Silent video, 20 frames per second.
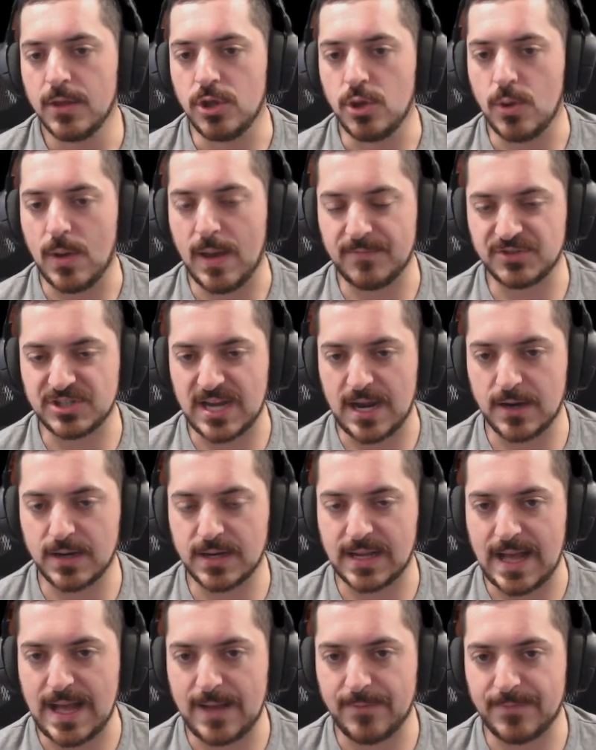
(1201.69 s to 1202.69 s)
You have
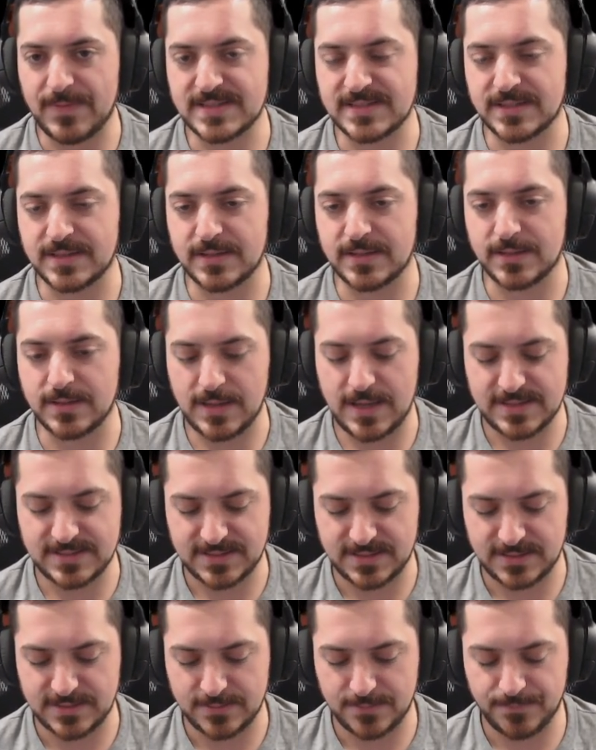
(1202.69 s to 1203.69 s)
Jared Goff as
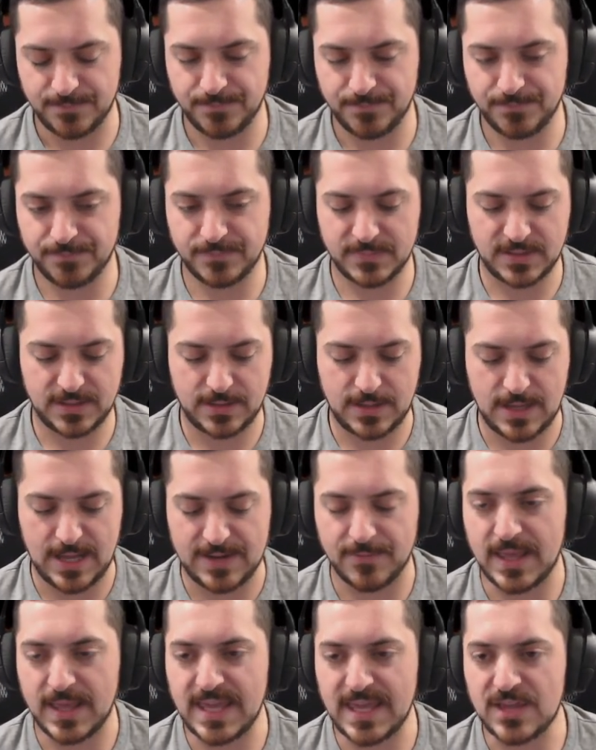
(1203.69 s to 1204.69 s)
a kind
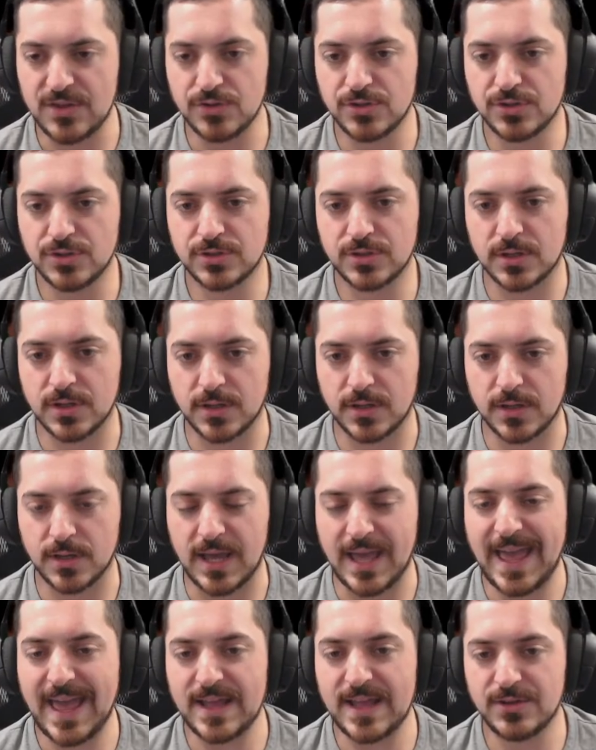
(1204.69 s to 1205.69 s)
of a
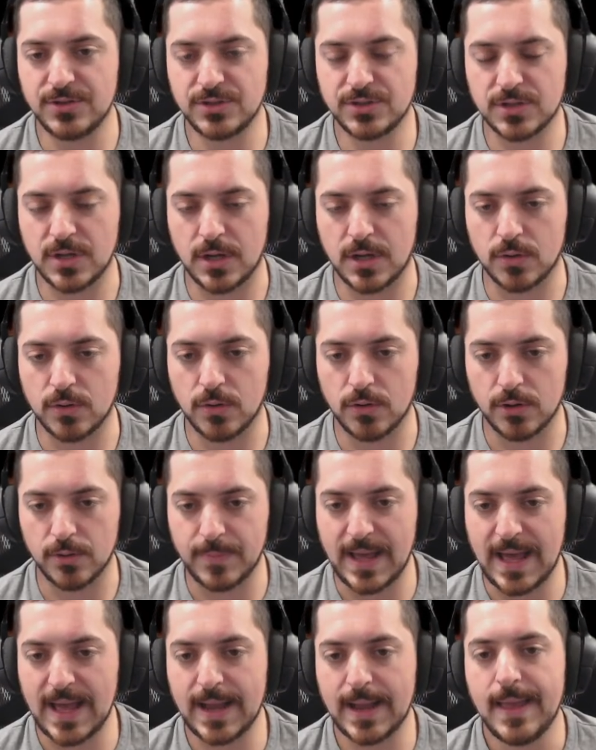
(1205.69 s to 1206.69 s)
hedge on
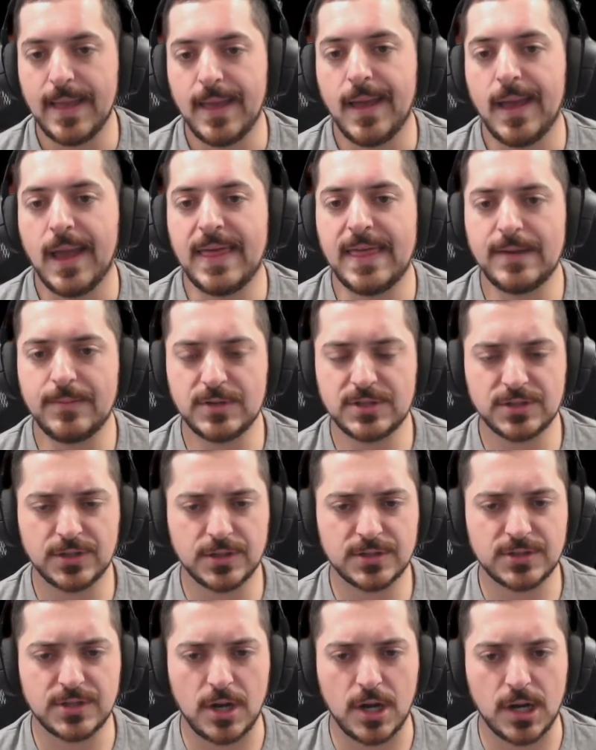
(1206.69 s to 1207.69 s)
quarterback. And then we took
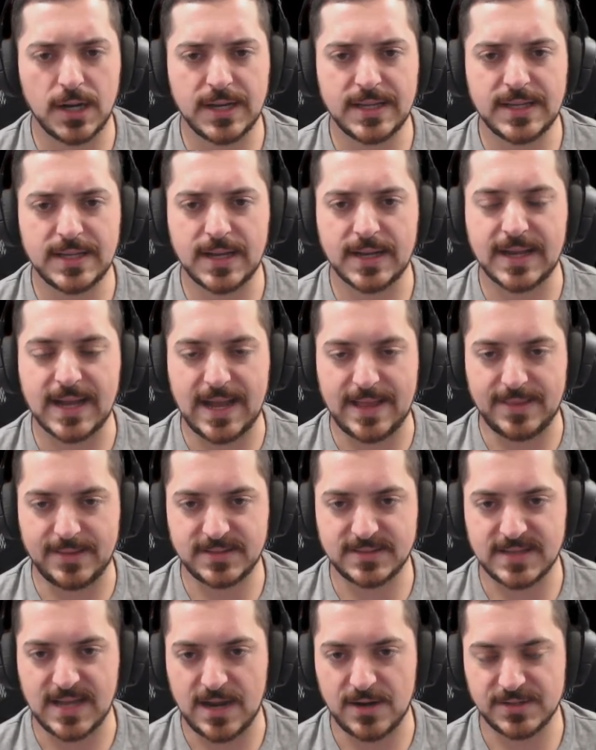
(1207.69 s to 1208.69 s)
a dart on a young guy
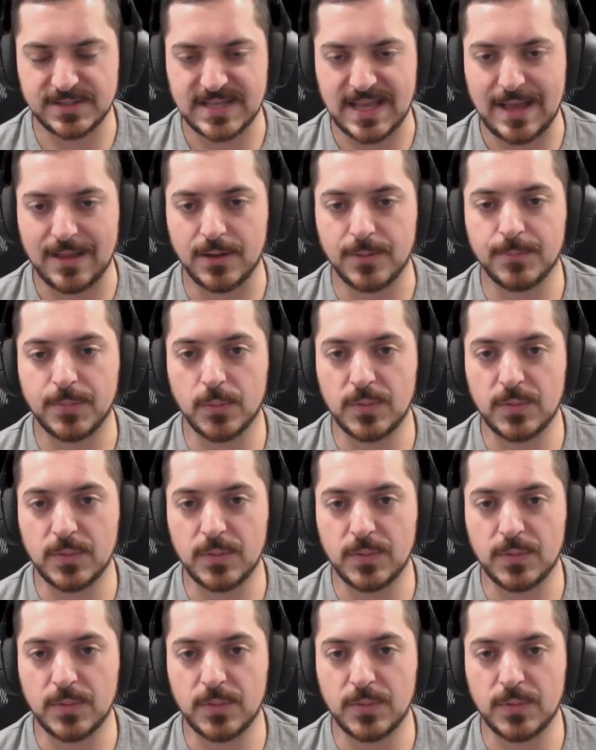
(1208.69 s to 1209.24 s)
like Cyrus Allen.